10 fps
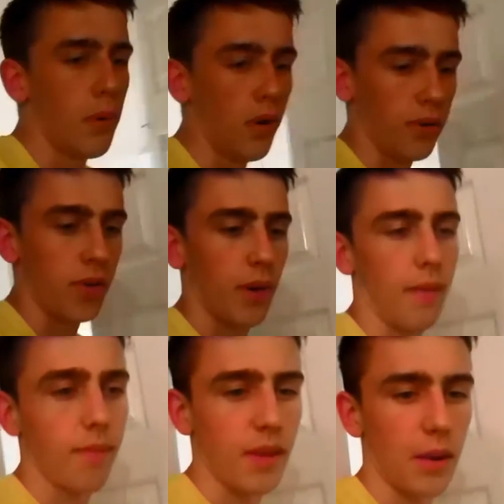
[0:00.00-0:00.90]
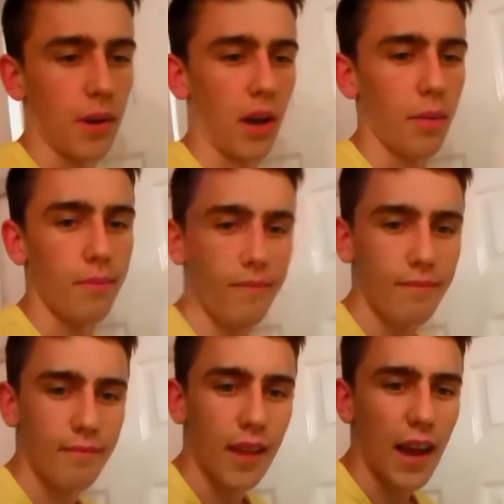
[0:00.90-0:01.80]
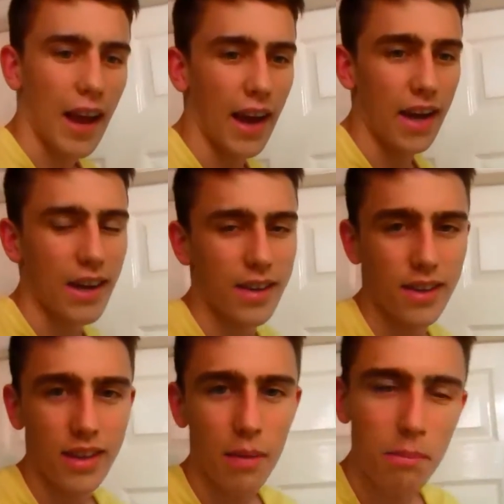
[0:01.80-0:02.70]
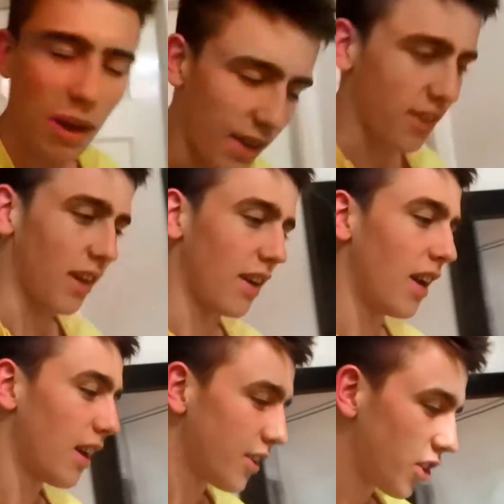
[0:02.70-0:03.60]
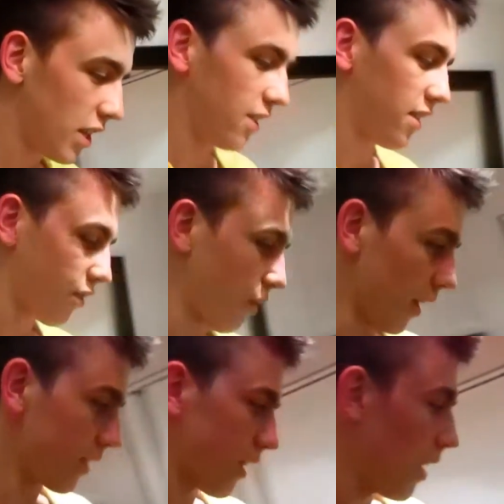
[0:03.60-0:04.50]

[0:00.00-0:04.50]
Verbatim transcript: Balls to it, there we go. Ah, is that better? Jesus Christ.